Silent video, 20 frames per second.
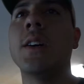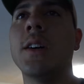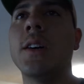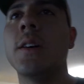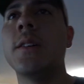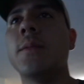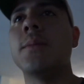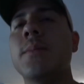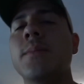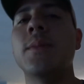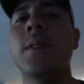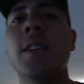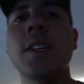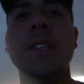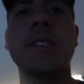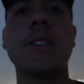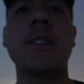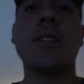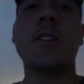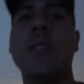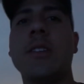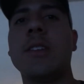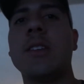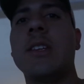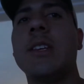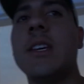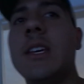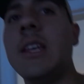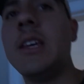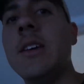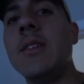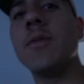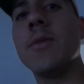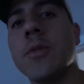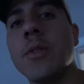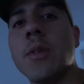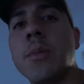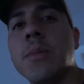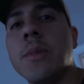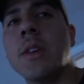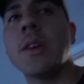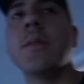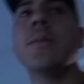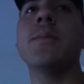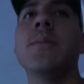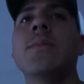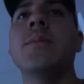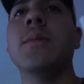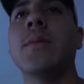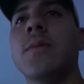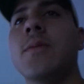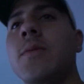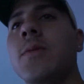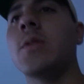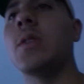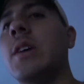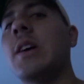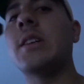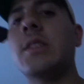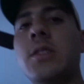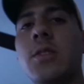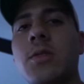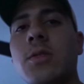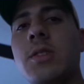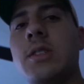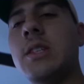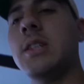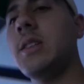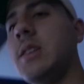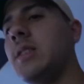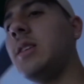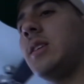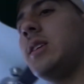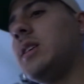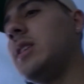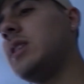Nissan key from them for S13